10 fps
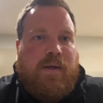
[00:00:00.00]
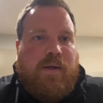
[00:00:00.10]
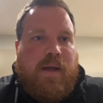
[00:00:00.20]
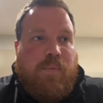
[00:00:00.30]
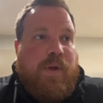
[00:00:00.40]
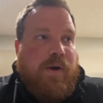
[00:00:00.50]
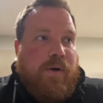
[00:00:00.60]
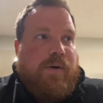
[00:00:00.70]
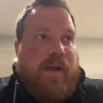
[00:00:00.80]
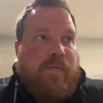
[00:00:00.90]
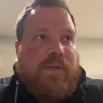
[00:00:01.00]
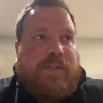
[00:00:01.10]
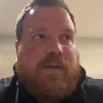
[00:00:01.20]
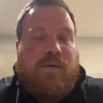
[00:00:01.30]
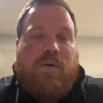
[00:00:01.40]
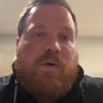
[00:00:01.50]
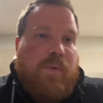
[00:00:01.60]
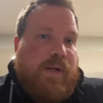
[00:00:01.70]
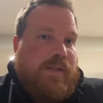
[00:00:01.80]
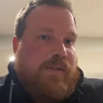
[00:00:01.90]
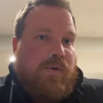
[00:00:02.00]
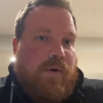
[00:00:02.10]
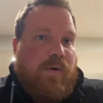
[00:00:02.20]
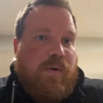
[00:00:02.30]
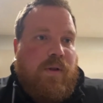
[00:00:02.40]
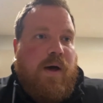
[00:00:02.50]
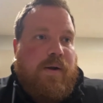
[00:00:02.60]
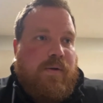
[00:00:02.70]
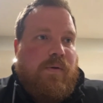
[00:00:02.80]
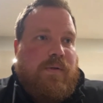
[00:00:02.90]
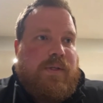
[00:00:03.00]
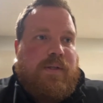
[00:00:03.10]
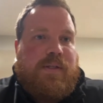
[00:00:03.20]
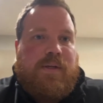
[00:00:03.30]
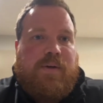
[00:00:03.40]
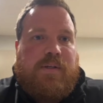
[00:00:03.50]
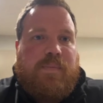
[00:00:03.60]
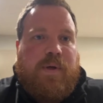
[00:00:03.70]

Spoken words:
And we earned every single goal. We didn't score a whole lot of goals in the series,